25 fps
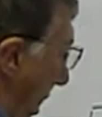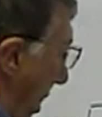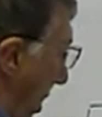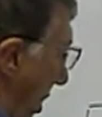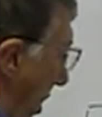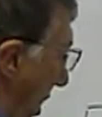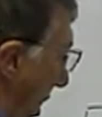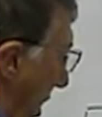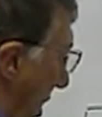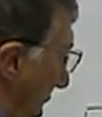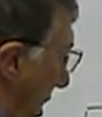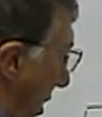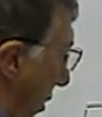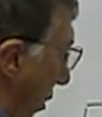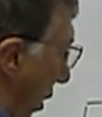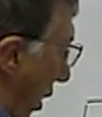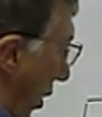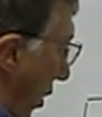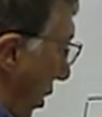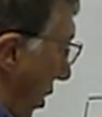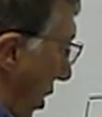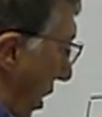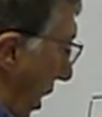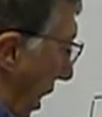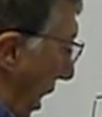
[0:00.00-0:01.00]
60
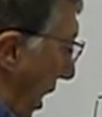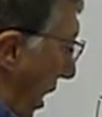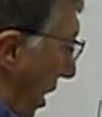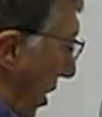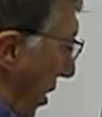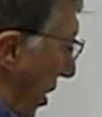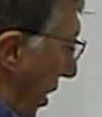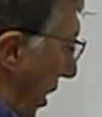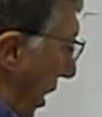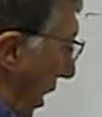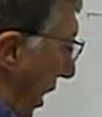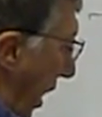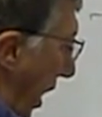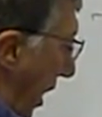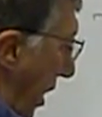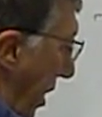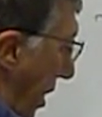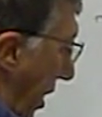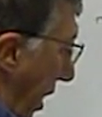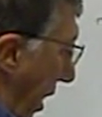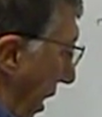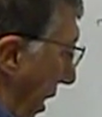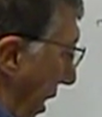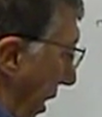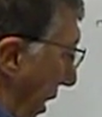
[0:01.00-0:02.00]
volts to get into the
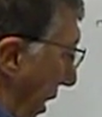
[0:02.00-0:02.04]
gutter,